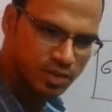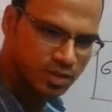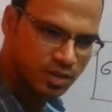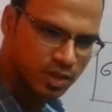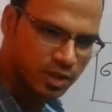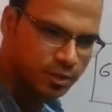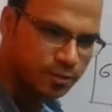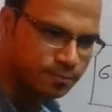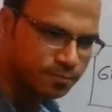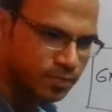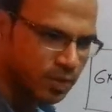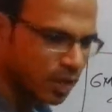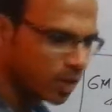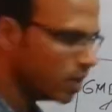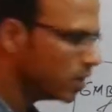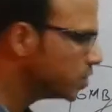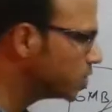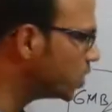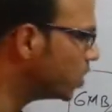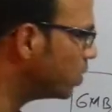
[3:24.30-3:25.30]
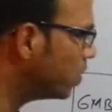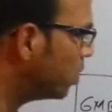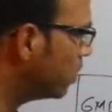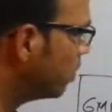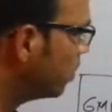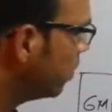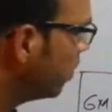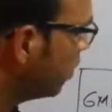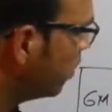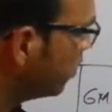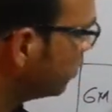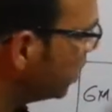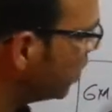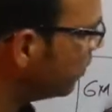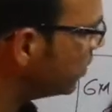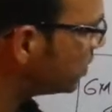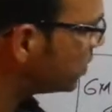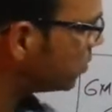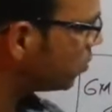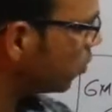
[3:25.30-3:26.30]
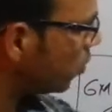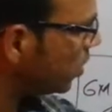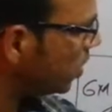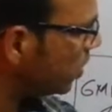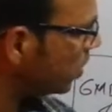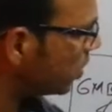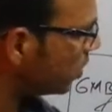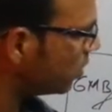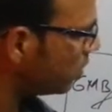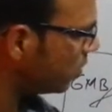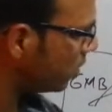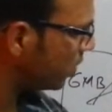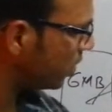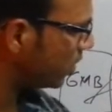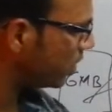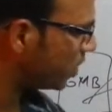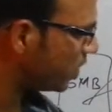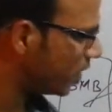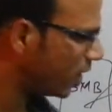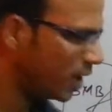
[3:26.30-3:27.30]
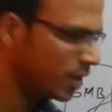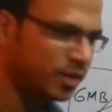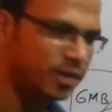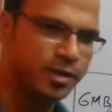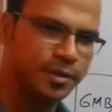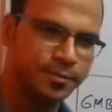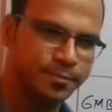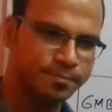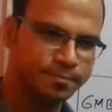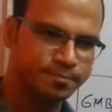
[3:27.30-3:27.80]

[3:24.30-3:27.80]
Clear? So they will store here, here, and here.